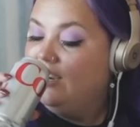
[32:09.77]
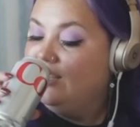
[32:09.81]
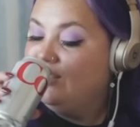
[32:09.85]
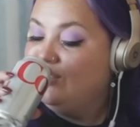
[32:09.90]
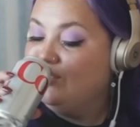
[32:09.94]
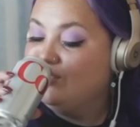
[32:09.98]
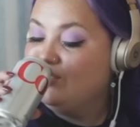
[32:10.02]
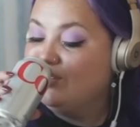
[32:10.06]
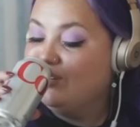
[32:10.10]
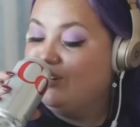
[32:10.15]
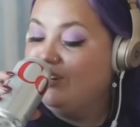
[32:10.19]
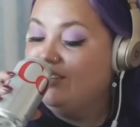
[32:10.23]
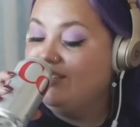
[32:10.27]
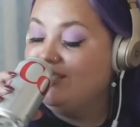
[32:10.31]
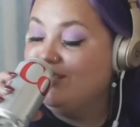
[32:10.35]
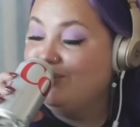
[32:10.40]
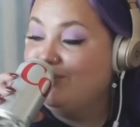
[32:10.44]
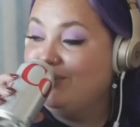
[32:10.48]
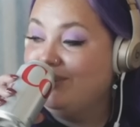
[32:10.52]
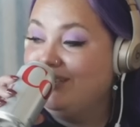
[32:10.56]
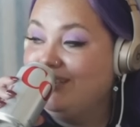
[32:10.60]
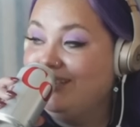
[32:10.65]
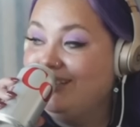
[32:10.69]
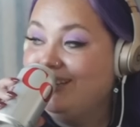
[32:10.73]
There's a crazy
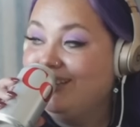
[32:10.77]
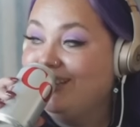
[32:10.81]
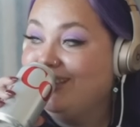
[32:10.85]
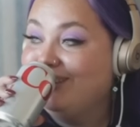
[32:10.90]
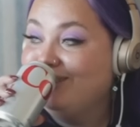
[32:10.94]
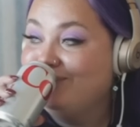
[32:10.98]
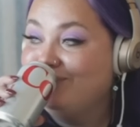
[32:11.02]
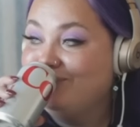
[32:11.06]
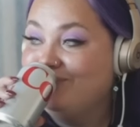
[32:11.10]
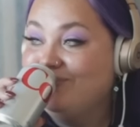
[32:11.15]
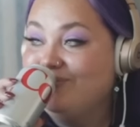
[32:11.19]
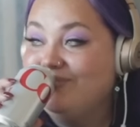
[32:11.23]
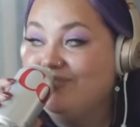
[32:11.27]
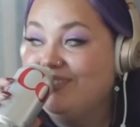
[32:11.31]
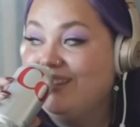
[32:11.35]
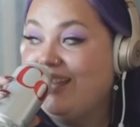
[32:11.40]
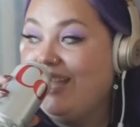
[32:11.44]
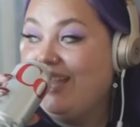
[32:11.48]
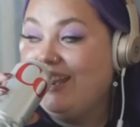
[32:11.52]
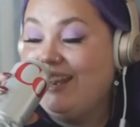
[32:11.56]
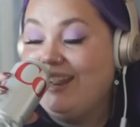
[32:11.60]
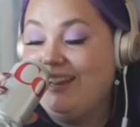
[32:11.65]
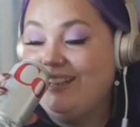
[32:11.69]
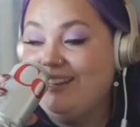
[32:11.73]
one in here,
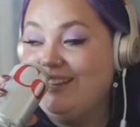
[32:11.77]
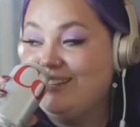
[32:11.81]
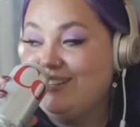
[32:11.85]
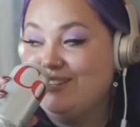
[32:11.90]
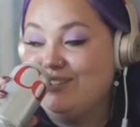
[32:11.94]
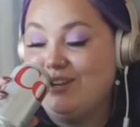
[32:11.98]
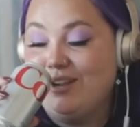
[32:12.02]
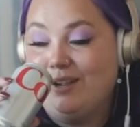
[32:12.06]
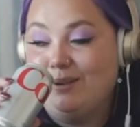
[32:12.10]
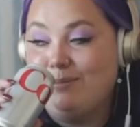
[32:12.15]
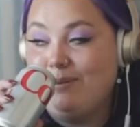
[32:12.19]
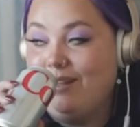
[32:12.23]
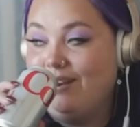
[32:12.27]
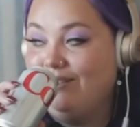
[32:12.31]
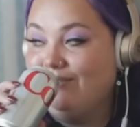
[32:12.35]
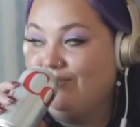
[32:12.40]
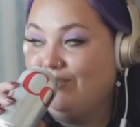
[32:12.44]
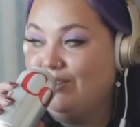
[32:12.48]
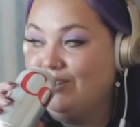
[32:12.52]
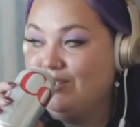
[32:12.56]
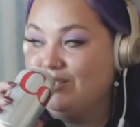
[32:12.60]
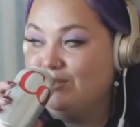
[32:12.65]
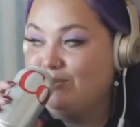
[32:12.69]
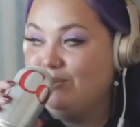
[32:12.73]
and I need to talk about it
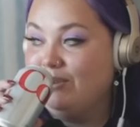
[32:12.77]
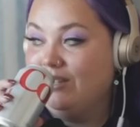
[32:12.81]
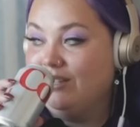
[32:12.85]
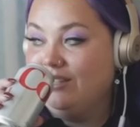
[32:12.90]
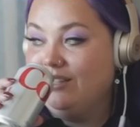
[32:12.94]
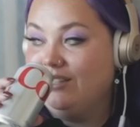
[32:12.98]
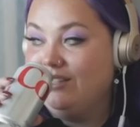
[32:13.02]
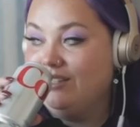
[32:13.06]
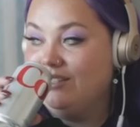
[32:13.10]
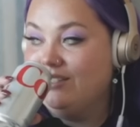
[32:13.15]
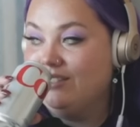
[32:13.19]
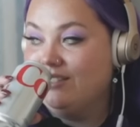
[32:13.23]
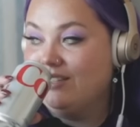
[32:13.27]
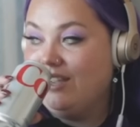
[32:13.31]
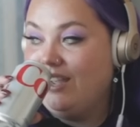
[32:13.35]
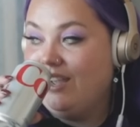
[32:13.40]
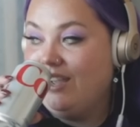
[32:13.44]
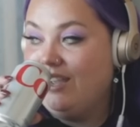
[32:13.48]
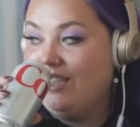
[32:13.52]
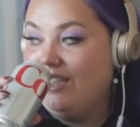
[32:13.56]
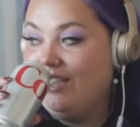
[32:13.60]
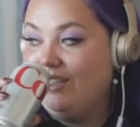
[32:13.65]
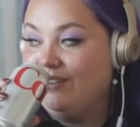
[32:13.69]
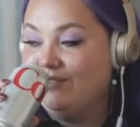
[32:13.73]
first because
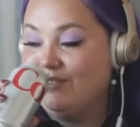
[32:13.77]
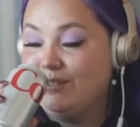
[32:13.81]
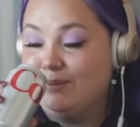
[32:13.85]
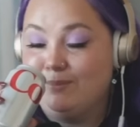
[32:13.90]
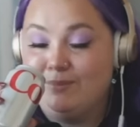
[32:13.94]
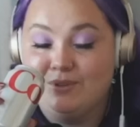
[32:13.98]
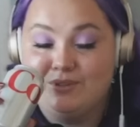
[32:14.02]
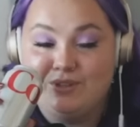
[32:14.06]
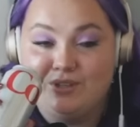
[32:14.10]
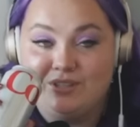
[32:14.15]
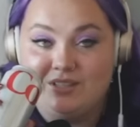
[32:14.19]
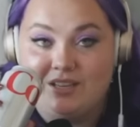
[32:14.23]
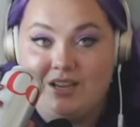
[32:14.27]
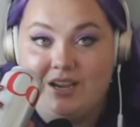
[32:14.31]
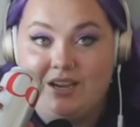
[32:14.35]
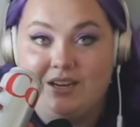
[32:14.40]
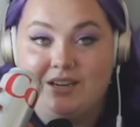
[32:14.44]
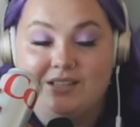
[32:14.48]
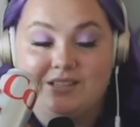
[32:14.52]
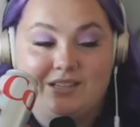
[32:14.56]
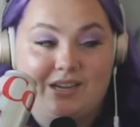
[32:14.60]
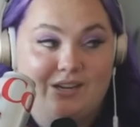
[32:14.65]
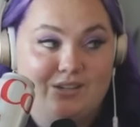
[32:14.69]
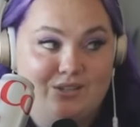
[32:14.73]
I have so much to say,
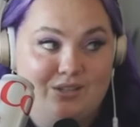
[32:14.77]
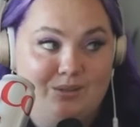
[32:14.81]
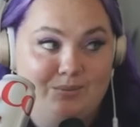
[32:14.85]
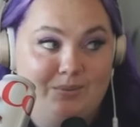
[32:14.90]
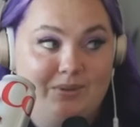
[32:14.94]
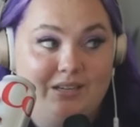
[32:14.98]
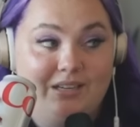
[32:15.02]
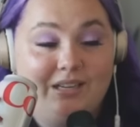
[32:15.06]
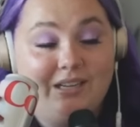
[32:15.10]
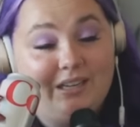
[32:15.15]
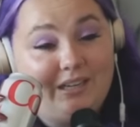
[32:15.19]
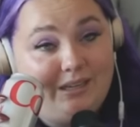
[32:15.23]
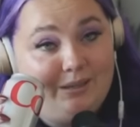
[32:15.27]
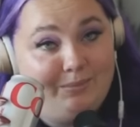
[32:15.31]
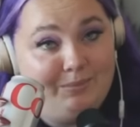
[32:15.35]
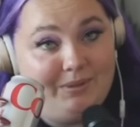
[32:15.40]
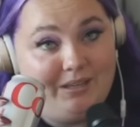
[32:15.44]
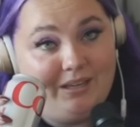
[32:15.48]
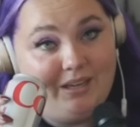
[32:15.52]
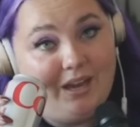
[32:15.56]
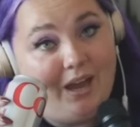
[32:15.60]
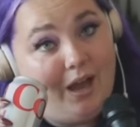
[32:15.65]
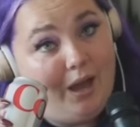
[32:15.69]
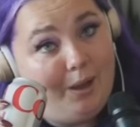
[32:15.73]
and it's actually been eating
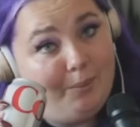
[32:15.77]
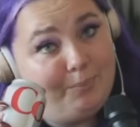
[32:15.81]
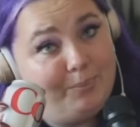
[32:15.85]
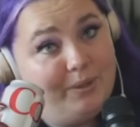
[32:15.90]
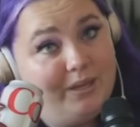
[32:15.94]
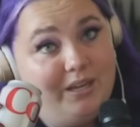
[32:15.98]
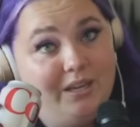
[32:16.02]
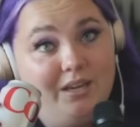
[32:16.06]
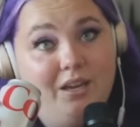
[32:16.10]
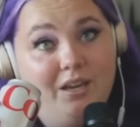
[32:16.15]
me up